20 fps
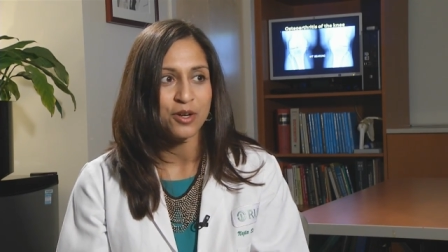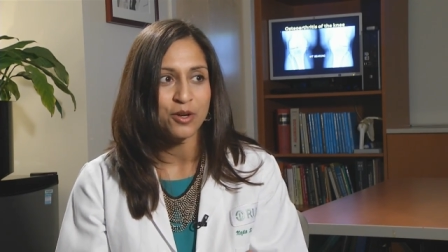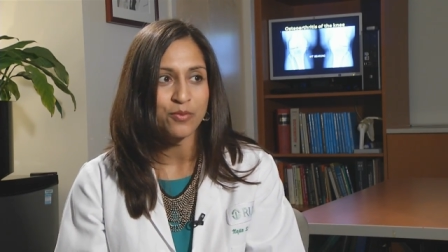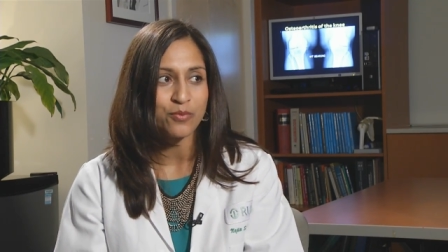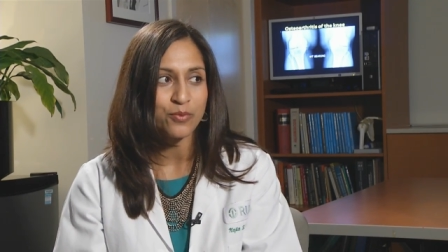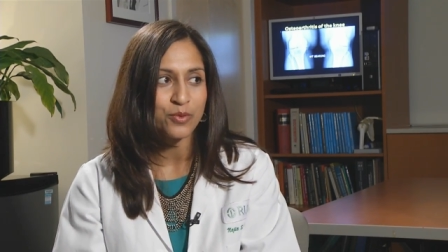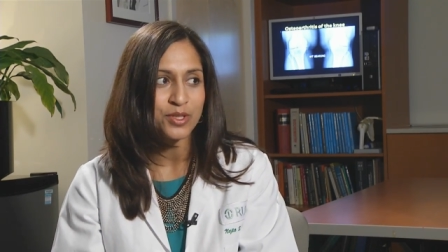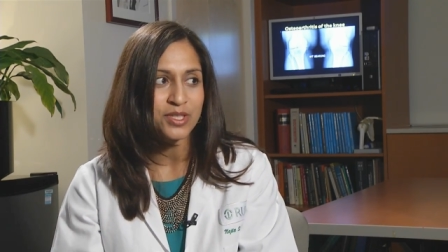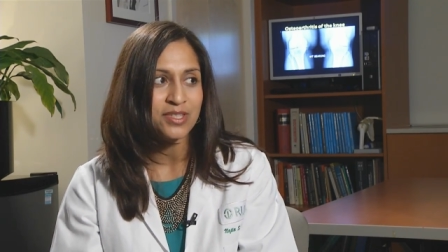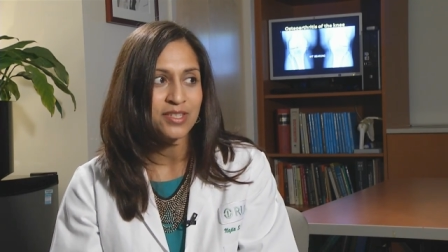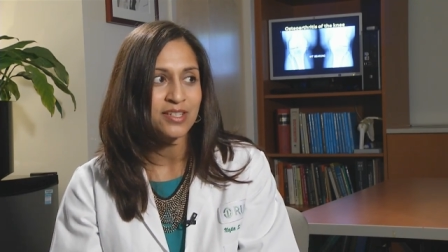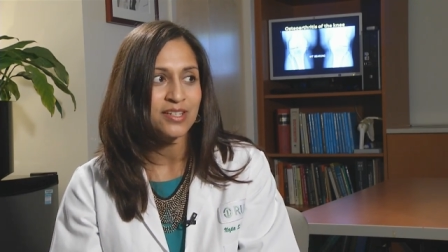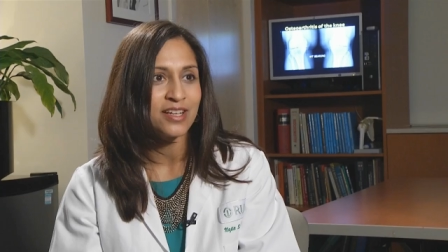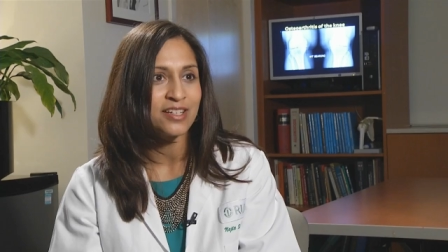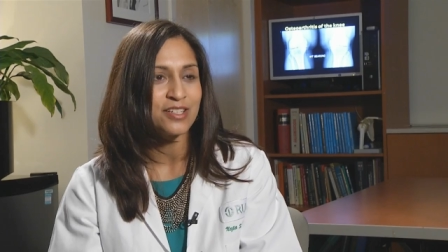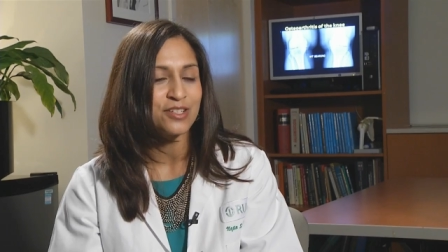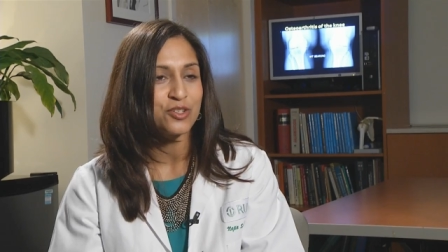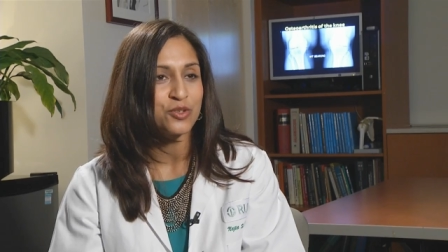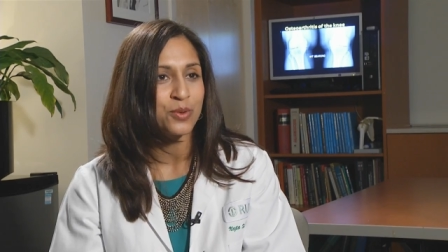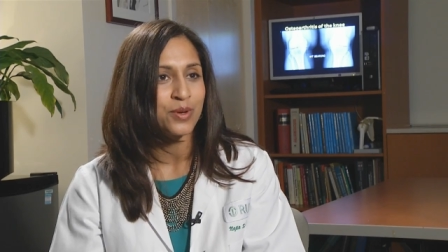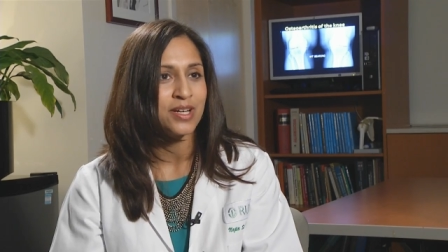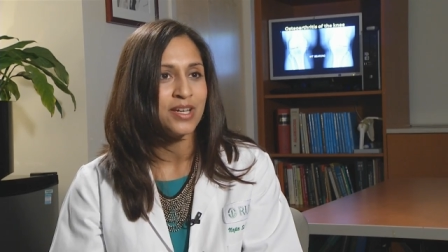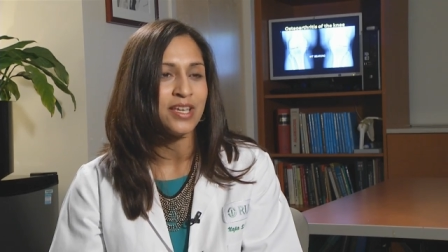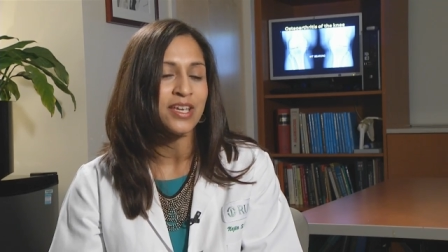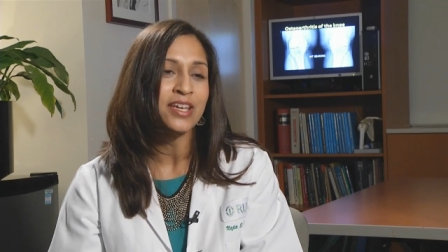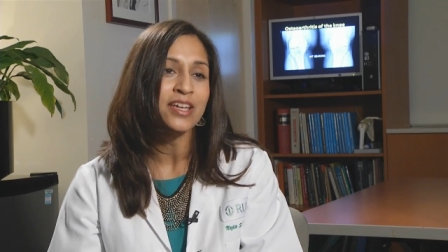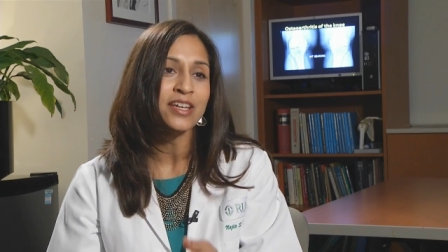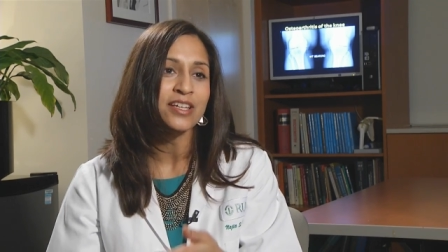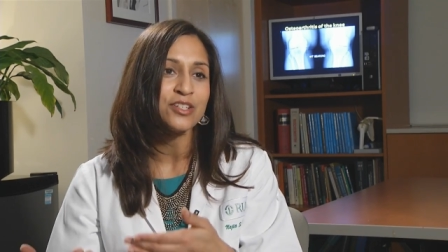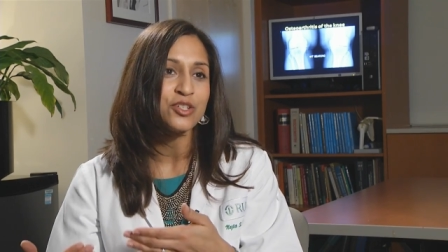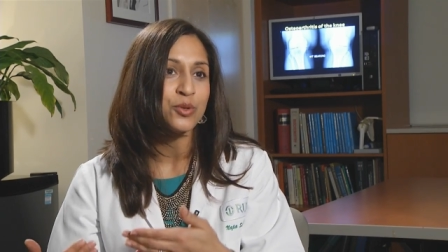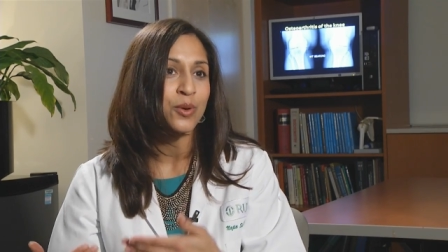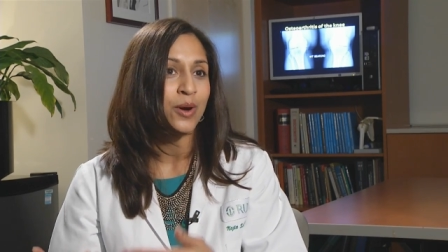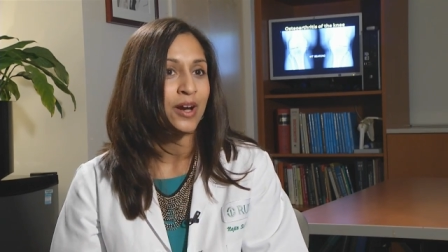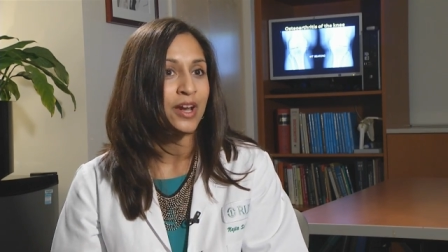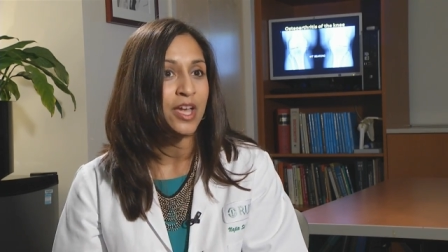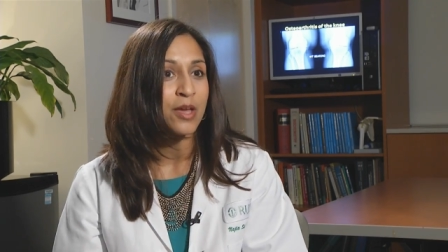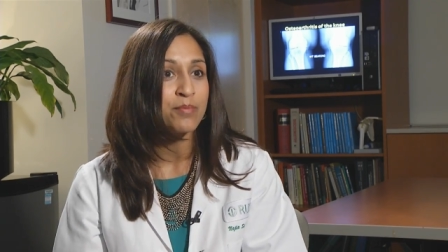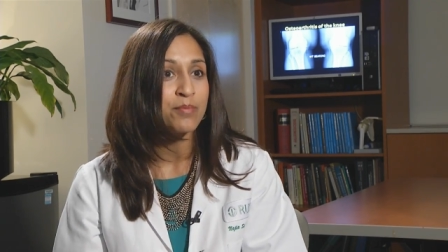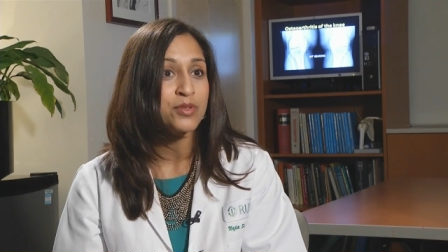Our foot's connected to our knee and to our
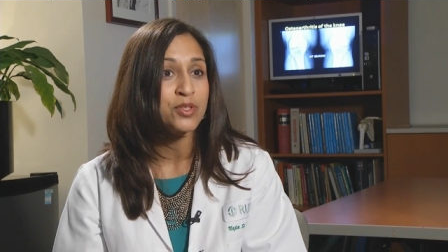hip,